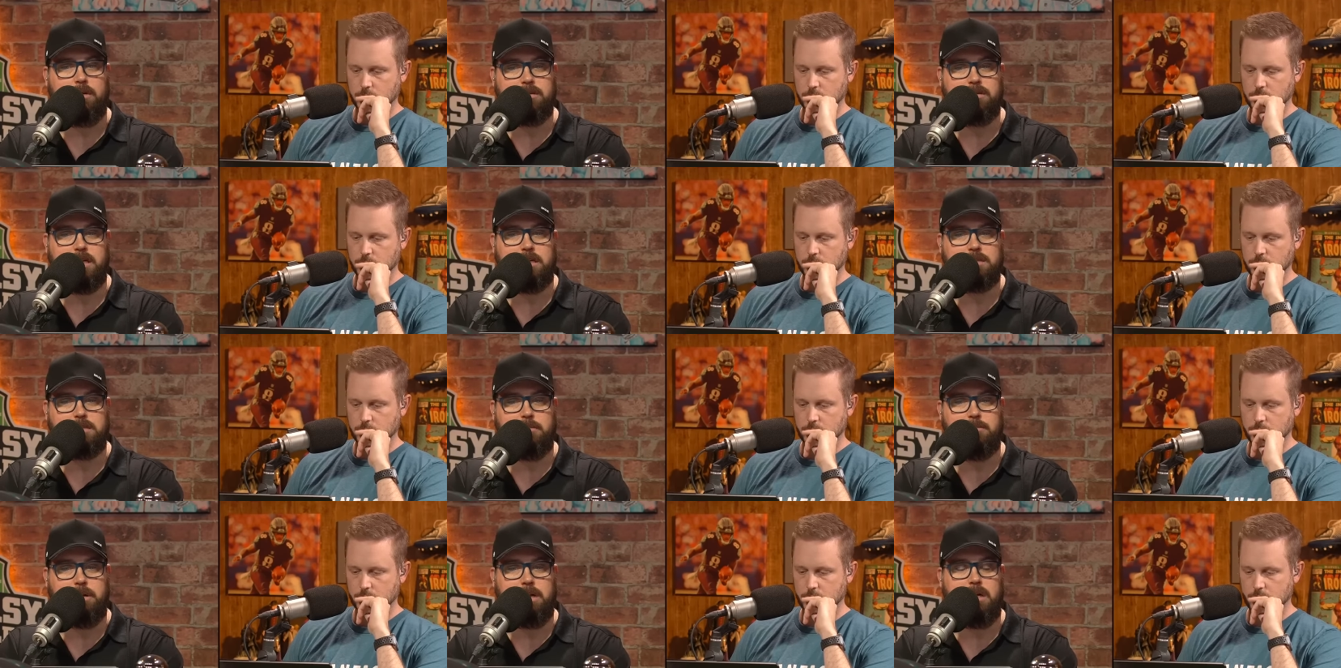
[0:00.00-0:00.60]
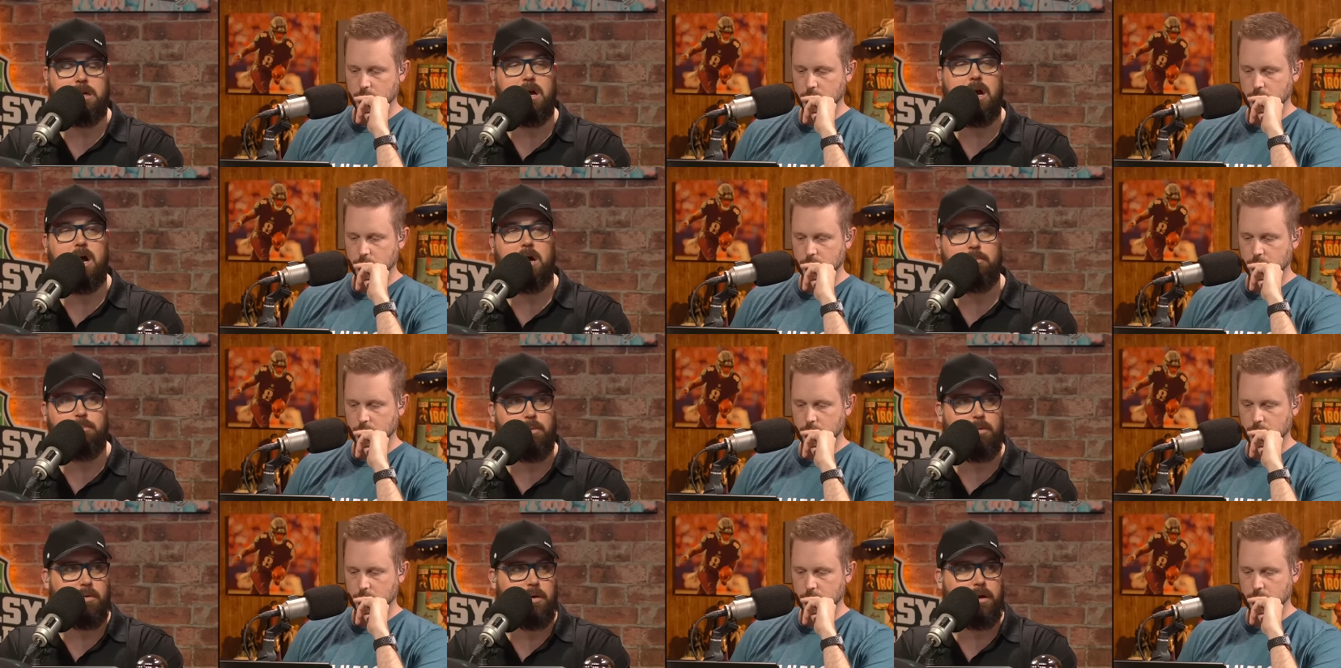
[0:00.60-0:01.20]
Speaker 1: This has to be an
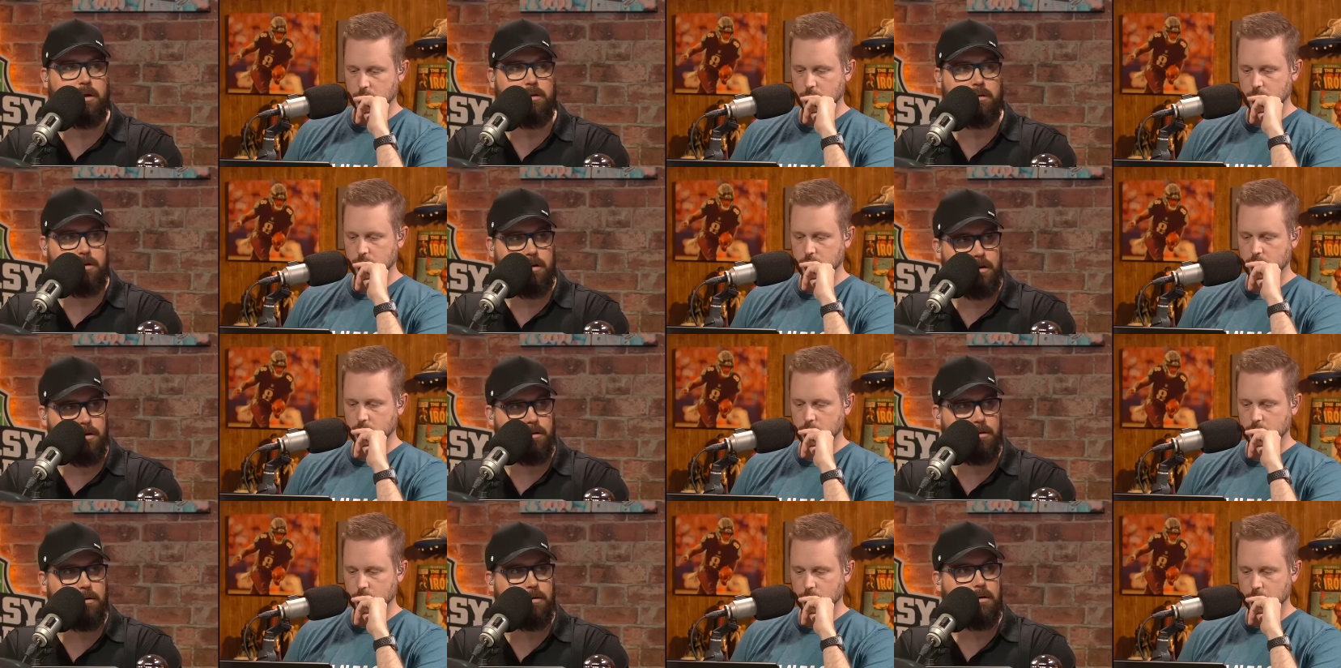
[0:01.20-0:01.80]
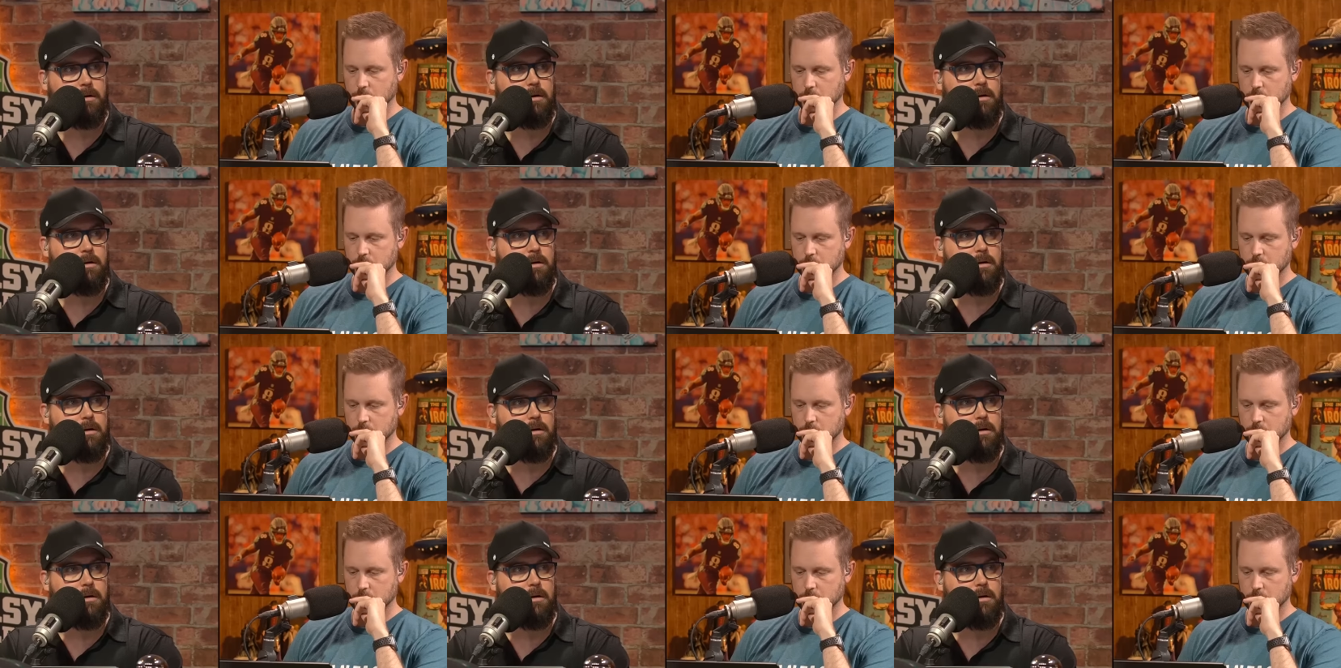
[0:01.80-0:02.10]
upgraded year.